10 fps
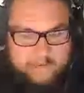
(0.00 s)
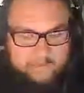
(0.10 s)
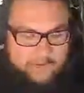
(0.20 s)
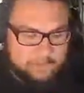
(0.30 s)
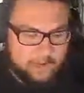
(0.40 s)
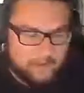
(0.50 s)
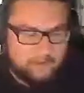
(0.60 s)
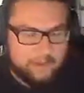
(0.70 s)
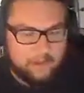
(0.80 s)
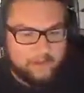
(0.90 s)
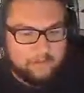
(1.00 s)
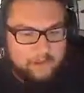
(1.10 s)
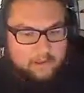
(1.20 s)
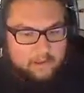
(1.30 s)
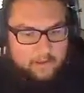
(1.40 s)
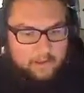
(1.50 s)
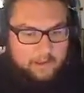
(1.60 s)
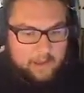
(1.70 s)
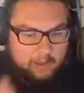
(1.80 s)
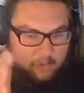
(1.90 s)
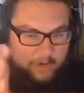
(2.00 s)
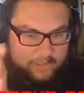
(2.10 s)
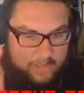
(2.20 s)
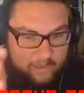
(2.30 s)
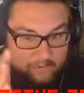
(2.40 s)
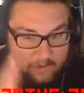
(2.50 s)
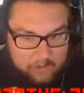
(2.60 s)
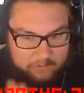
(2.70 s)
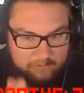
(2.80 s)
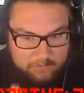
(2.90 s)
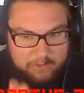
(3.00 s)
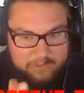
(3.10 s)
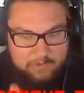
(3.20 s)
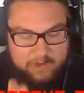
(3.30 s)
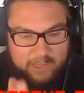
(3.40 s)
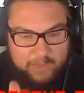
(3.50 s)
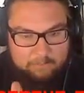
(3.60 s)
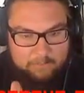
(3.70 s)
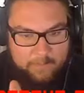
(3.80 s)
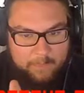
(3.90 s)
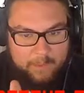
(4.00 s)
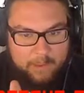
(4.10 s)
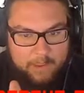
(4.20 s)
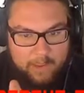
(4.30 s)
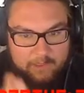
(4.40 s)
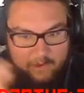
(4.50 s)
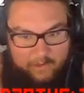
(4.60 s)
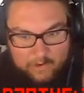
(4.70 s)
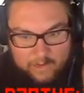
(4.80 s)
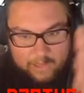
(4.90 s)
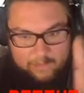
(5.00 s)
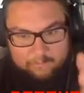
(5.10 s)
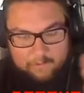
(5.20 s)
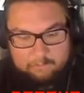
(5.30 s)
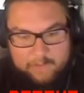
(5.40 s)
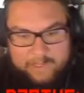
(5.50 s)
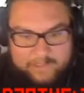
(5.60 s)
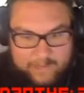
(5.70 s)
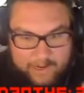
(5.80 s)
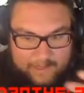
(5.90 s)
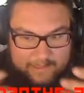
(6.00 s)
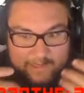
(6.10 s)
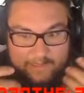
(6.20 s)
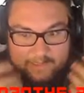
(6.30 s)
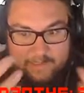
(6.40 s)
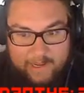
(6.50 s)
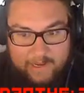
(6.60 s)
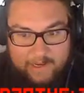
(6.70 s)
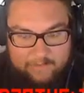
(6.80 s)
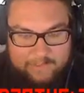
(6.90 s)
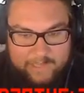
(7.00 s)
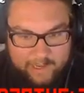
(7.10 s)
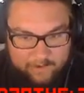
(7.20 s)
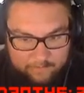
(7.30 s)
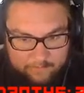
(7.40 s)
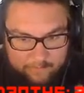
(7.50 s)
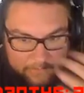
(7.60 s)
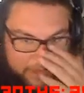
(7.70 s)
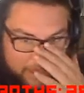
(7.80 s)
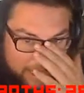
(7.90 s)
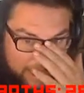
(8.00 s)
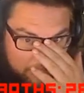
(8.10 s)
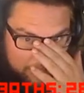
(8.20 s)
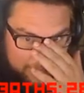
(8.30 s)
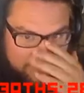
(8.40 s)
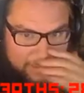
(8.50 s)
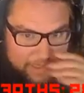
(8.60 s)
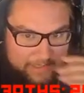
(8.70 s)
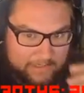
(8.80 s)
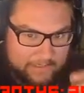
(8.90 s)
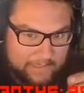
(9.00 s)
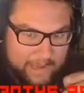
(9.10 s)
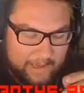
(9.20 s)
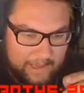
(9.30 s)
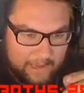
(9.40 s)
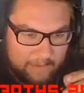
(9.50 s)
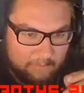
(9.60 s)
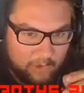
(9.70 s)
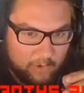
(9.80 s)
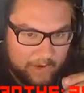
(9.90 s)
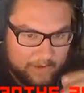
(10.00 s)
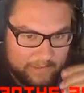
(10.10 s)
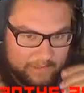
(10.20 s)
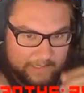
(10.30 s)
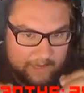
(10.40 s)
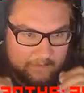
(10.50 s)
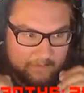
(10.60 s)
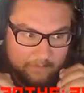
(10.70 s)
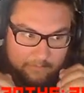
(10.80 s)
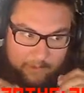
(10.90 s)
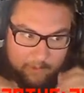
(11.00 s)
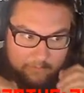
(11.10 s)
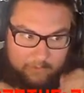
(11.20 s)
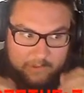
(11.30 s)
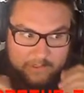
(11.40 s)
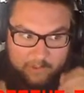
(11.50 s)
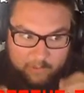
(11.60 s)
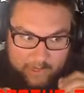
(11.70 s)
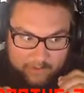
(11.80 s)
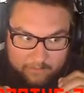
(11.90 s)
I'm talking about you have a column where, say, you have 100 votes for a game, and the other column from bits, and it says -10. And what that means is that game requires 10 fewer votes to win,